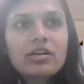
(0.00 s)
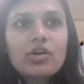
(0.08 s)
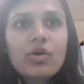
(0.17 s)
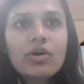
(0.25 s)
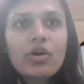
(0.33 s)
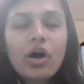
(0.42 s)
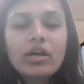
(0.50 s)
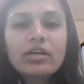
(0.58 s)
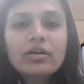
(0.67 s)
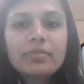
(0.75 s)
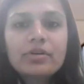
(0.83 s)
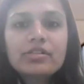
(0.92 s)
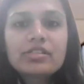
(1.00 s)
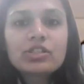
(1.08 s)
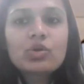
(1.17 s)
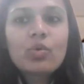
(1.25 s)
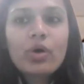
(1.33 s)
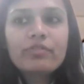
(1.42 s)
a
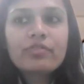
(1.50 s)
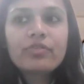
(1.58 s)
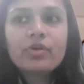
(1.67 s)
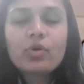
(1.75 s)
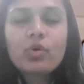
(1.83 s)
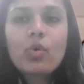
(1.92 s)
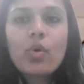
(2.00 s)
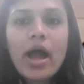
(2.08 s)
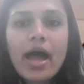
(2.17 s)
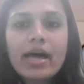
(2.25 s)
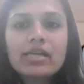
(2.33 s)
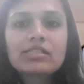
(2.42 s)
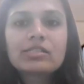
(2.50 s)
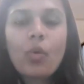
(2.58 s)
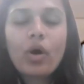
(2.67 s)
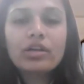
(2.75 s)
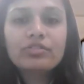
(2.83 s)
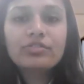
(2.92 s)
person who has
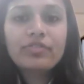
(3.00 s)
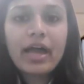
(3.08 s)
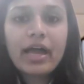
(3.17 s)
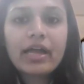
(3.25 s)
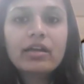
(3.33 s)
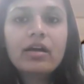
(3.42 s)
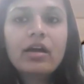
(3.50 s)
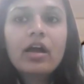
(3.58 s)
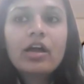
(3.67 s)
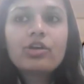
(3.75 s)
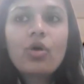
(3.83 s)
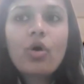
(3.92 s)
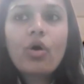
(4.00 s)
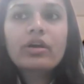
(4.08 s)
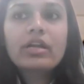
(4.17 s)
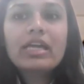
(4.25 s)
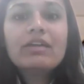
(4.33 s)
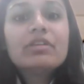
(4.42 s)
qualified
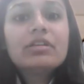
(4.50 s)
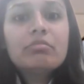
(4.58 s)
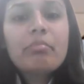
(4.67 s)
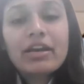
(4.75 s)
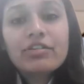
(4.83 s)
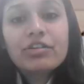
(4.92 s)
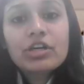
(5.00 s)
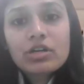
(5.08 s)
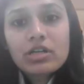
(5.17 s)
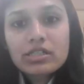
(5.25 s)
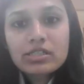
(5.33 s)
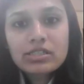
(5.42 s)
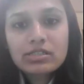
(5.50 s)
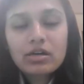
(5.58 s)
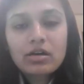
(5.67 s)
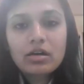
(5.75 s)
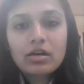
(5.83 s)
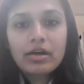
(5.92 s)
your even matriculous
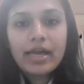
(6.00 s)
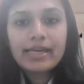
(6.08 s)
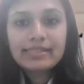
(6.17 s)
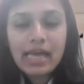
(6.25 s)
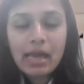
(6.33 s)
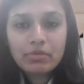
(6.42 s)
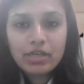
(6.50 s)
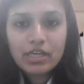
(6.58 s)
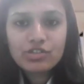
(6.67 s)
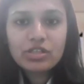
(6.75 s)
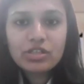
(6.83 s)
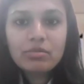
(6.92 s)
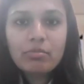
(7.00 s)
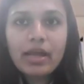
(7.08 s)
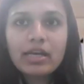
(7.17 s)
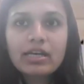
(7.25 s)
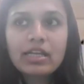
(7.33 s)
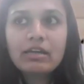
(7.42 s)
examination,
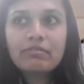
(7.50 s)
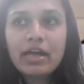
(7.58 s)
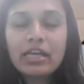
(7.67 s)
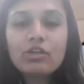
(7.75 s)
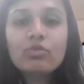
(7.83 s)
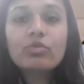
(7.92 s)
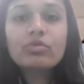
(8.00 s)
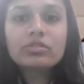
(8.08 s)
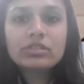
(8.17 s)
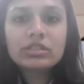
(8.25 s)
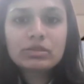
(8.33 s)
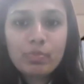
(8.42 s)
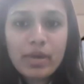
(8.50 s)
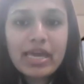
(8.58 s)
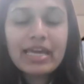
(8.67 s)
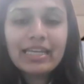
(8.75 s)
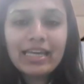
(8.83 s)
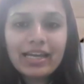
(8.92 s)
but when you
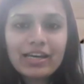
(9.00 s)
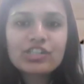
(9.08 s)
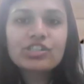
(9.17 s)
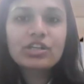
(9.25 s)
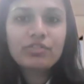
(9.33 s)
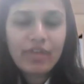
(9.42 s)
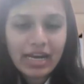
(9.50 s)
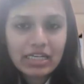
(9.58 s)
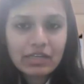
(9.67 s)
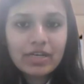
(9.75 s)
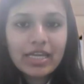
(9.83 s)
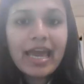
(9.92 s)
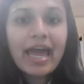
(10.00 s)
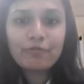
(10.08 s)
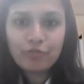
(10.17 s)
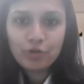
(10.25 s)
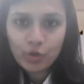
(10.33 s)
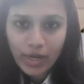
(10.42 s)
speak in English effectively
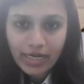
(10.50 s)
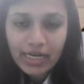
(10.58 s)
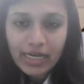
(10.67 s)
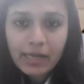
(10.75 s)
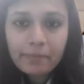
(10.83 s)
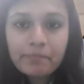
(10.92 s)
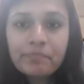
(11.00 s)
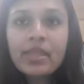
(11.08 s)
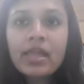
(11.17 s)
and fluently,